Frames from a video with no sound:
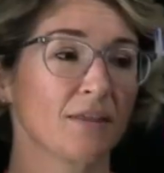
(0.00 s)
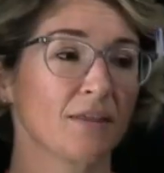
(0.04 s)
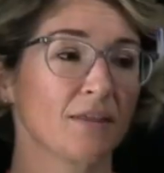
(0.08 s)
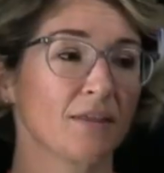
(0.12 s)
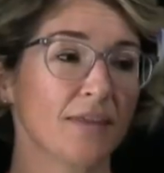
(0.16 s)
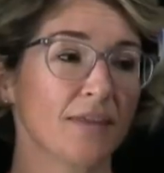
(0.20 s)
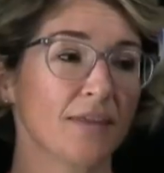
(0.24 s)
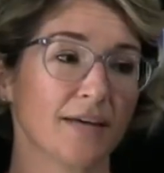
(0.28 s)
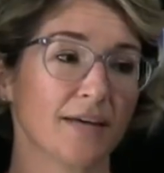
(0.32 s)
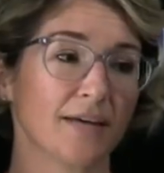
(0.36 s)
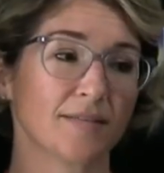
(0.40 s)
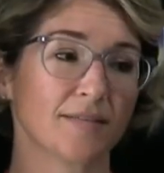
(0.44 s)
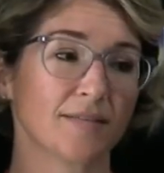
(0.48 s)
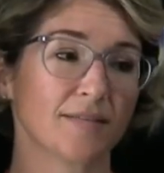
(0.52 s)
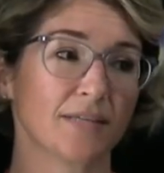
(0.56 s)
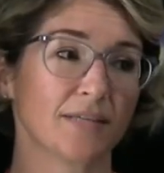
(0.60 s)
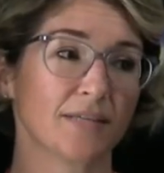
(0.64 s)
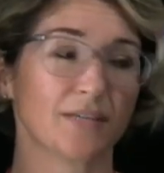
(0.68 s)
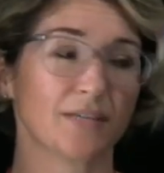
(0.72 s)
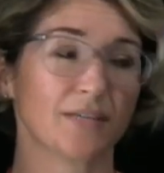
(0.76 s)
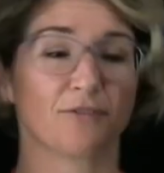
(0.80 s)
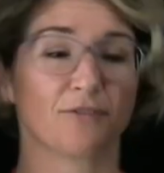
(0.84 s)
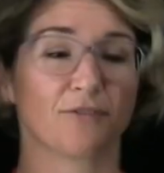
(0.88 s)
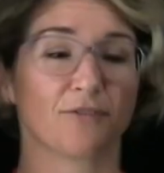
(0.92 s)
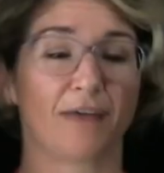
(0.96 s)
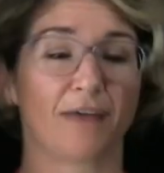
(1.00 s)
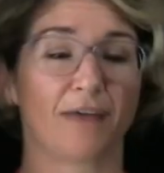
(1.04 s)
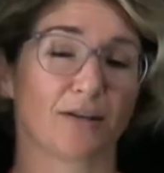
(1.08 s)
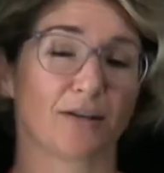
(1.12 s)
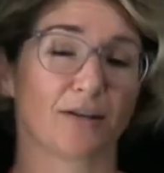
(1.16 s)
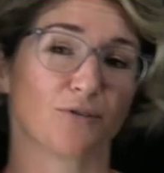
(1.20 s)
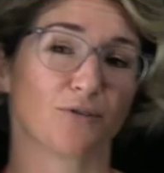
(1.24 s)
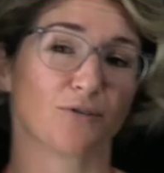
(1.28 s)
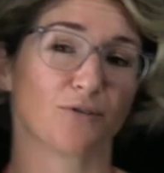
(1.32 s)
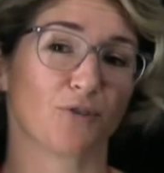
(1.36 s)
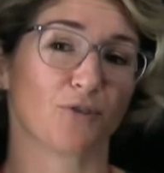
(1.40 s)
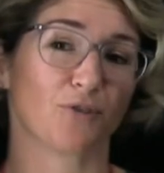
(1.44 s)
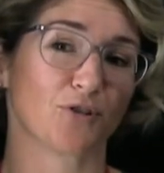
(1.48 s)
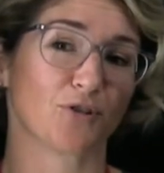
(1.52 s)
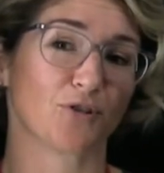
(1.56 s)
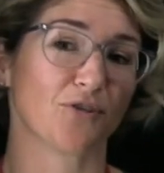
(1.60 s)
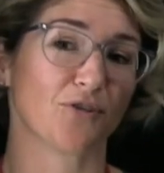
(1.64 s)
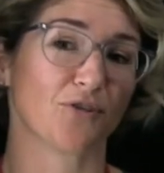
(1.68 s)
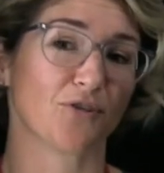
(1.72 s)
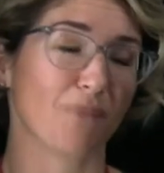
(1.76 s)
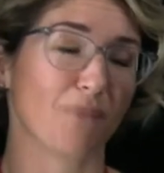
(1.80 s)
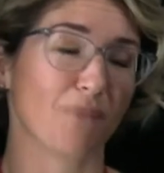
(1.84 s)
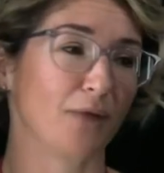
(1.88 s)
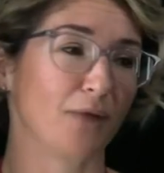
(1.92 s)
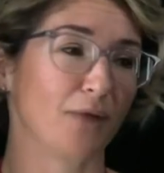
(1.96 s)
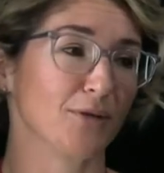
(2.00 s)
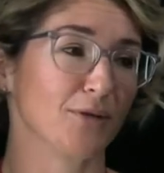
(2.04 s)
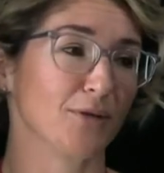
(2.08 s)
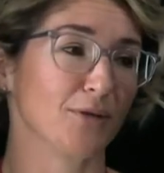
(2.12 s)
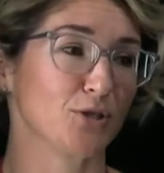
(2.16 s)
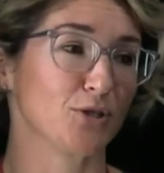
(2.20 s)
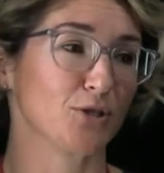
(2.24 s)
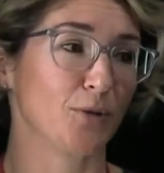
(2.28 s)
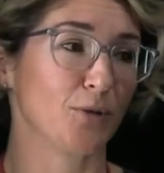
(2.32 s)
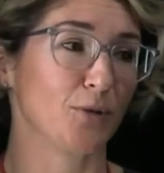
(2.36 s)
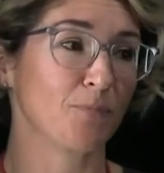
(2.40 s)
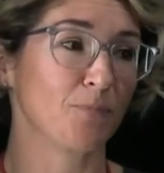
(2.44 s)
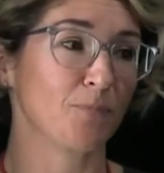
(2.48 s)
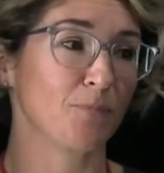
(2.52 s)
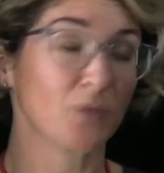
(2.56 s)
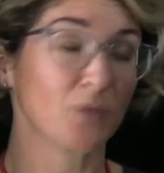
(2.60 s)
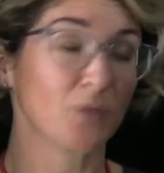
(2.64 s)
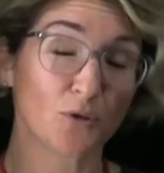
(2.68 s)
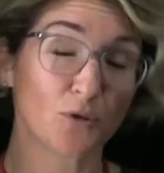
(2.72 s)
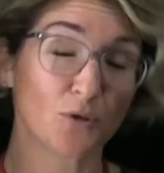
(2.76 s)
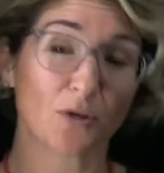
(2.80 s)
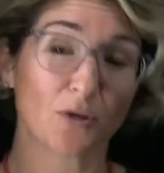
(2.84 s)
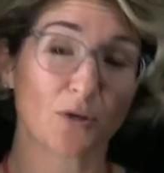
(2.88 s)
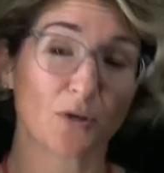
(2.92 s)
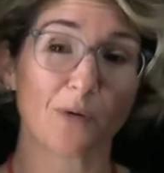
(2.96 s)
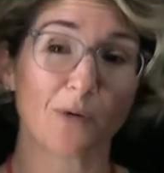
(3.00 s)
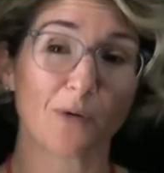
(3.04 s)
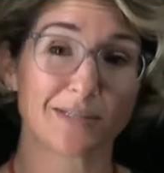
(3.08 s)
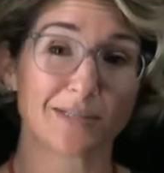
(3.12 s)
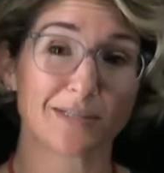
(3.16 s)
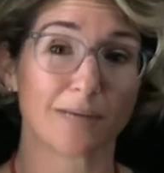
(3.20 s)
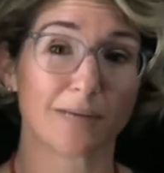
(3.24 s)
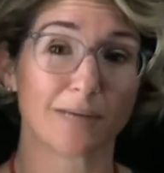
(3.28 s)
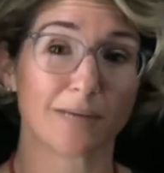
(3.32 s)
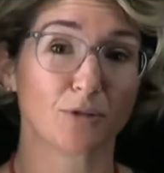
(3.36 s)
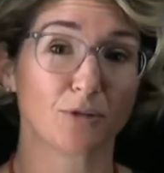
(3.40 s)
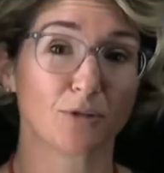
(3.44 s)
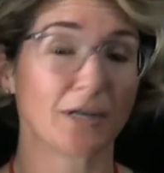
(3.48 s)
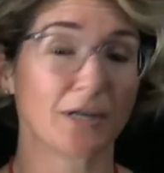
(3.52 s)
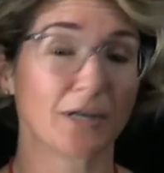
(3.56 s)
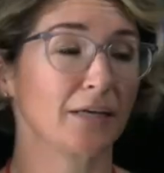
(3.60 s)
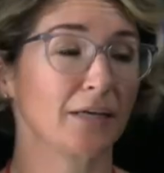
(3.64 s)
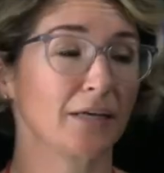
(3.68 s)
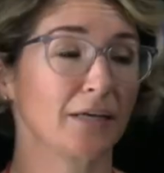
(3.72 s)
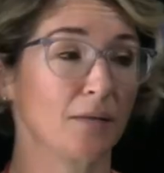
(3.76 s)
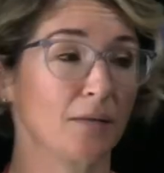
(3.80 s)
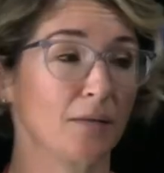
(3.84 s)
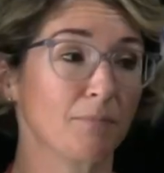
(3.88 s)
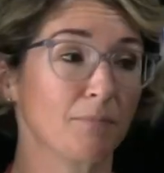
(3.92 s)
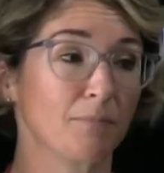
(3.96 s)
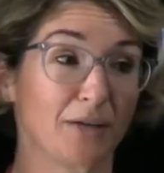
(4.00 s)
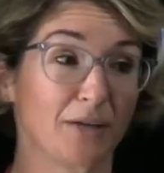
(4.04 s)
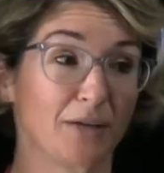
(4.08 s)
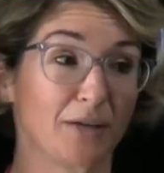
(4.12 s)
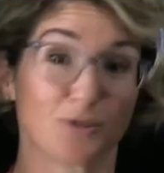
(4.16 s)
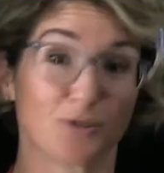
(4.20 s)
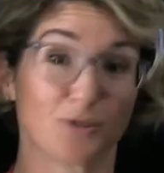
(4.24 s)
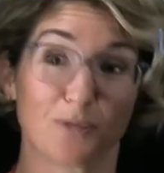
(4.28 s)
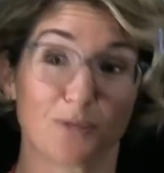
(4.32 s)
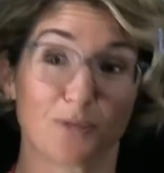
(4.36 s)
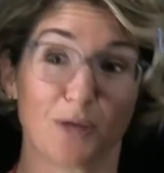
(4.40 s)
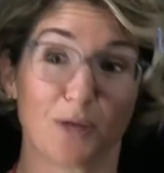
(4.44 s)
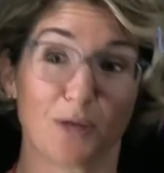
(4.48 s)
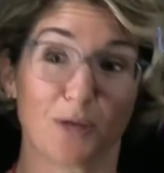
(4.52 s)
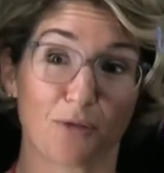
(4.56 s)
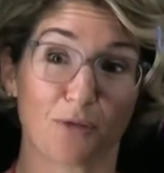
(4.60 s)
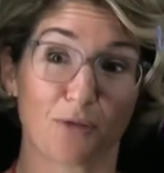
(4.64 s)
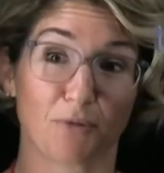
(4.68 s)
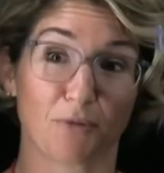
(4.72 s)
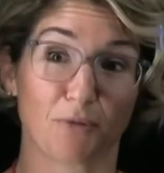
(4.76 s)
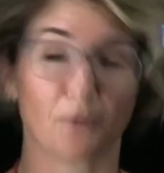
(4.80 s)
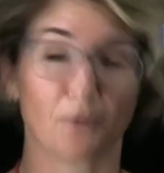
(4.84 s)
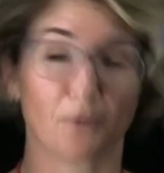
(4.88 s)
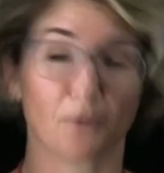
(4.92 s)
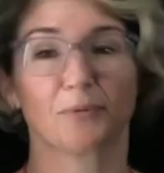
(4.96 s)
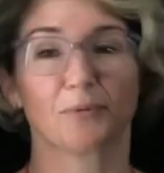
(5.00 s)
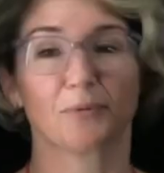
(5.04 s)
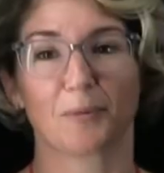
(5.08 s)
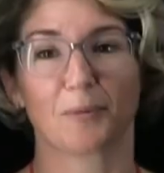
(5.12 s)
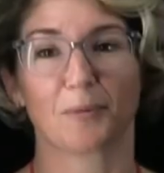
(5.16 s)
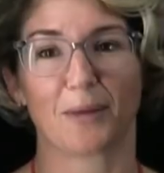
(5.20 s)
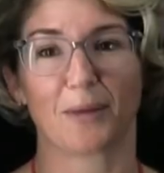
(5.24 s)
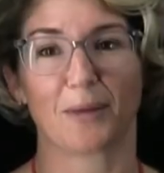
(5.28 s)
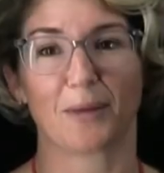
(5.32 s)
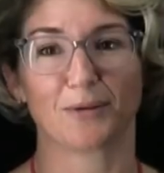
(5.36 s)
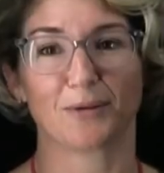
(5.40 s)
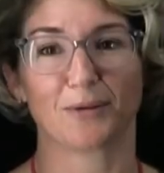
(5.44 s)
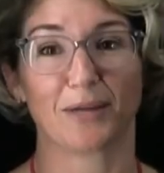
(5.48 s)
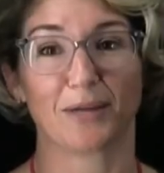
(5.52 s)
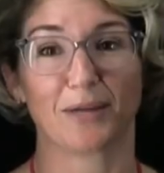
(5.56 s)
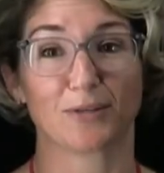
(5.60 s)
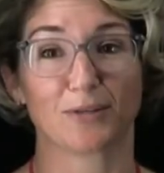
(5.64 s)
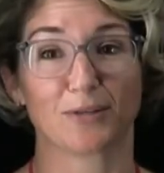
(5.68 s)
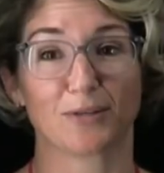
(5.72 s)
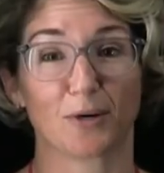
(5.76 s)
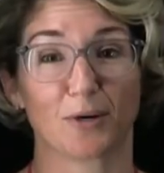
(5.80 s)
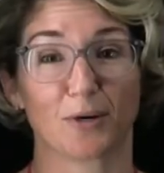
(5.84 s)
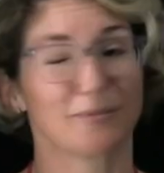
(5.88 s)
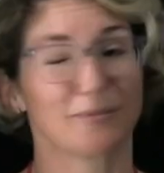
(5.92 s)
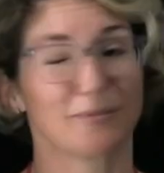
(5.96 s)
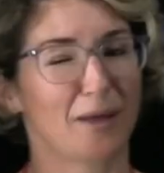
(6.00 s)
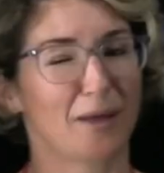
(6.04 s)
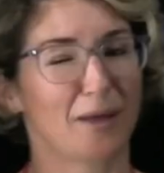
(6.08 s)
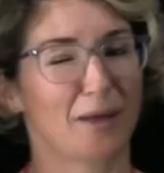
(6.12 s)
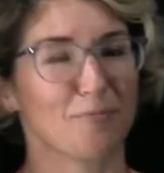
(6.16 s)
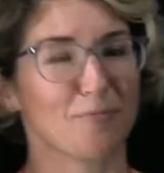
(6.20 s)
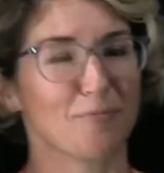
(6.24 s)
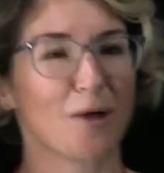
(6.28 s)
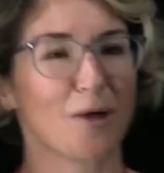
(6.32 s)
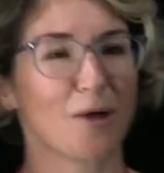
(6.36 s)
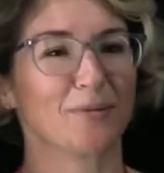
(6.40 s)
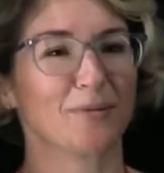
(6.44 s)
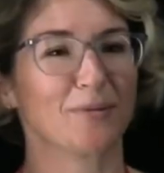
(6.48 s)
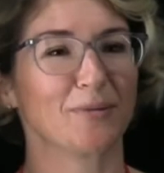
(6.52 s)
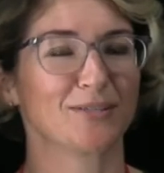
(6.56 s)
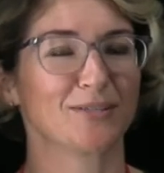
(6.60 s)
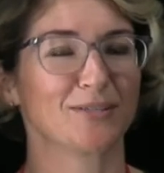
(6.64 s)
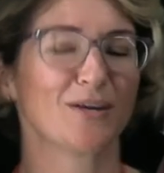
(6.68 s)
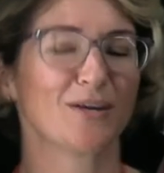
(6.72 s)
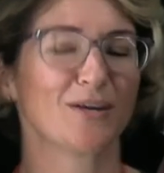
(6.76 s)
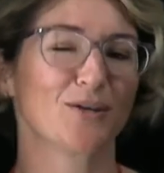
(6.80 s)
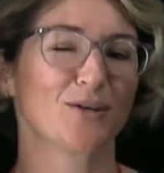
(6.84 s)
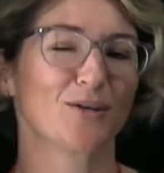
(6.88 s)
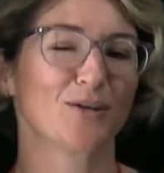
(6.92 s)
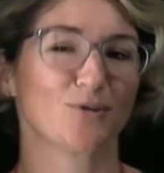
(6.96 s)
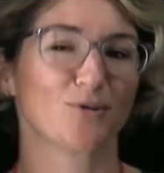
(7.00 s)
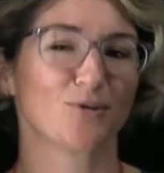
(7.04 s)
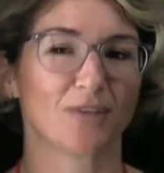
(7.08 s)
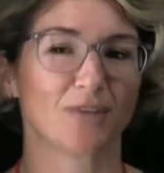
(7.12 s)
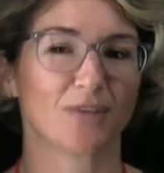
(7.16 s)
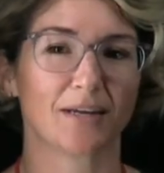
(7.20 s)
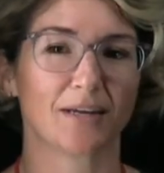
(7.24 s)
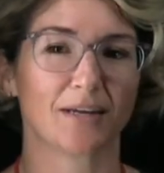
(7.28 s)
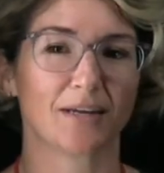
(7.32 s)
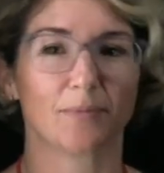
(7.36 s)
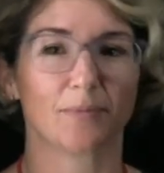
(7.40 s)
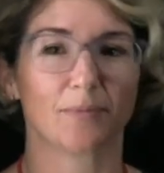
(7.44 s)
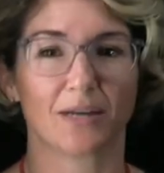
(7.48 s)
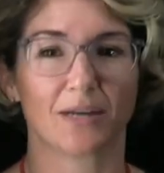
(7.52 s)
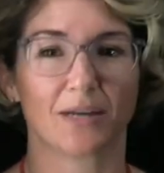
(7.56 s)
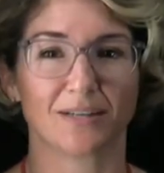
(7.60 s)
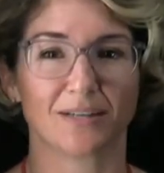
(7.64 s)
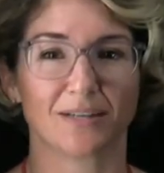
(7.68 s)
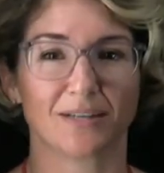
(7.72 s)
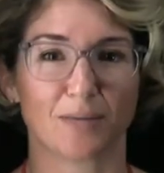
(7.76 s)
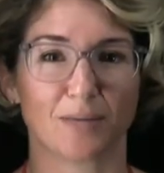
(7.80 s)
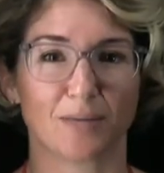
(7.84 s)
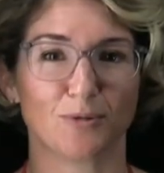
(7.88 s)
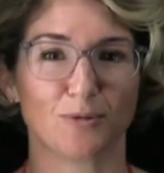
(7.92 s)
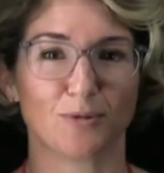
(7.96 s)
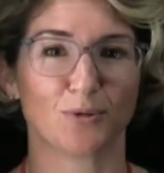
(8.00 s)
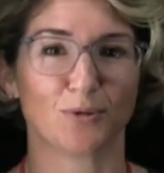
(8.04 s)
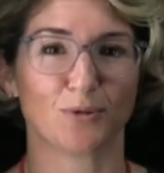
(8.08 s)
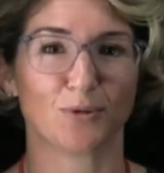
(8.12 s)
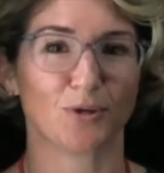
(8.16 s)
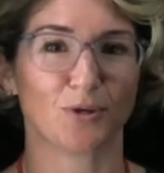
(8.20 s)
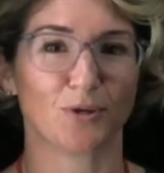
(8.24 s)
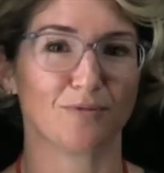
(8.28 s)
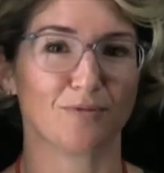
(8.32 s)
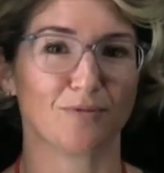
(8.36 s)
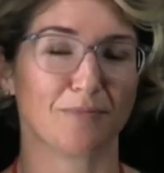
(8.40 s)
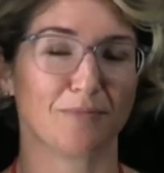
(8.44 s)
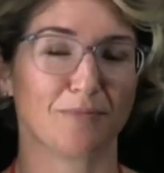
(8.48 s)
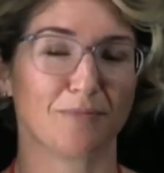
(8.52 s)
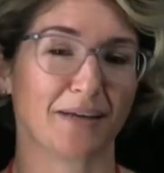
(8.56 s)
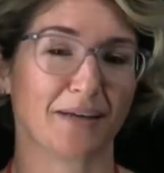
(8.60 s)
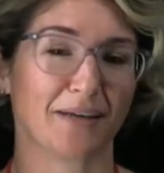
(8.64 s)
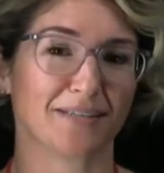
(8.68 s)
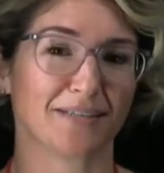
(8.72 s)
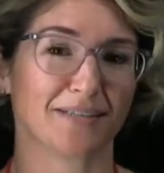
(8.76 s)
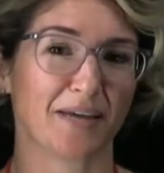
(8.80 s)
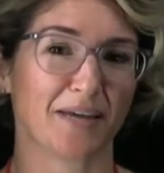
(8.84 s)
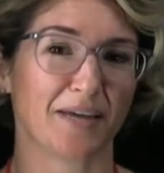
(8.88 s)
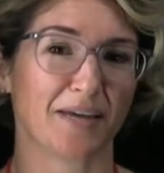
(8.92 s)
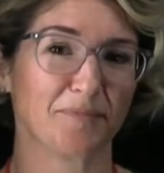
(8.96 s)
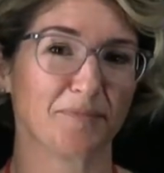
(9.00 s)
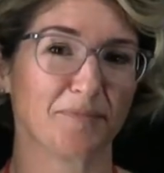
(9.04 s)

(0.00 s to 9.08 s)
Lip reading: This is the factored version of my original. You can always double check it by distributing through, combine your like terms. I promise you should end up getting w cubed minus 8.